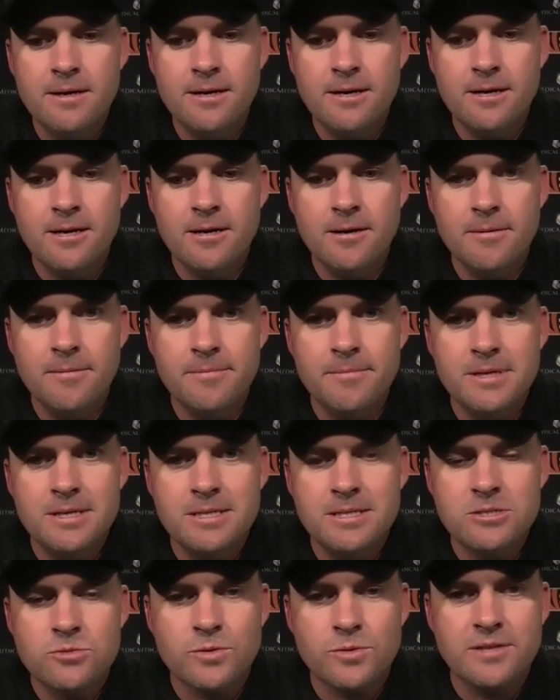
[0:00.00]

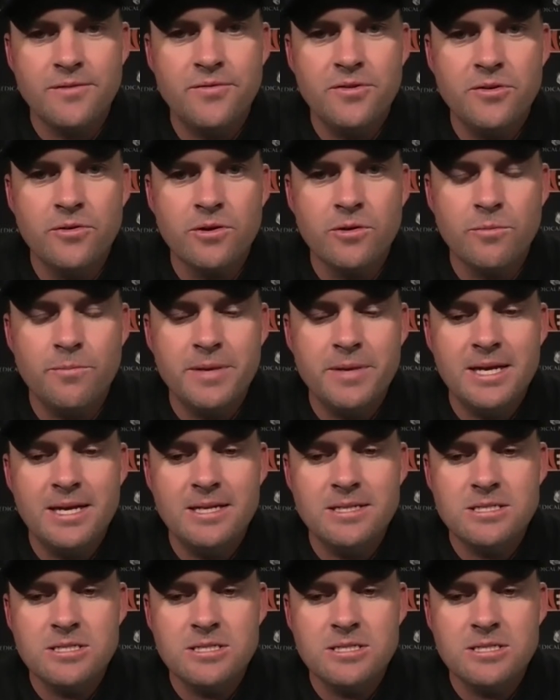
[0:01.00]
is what the feeling would be.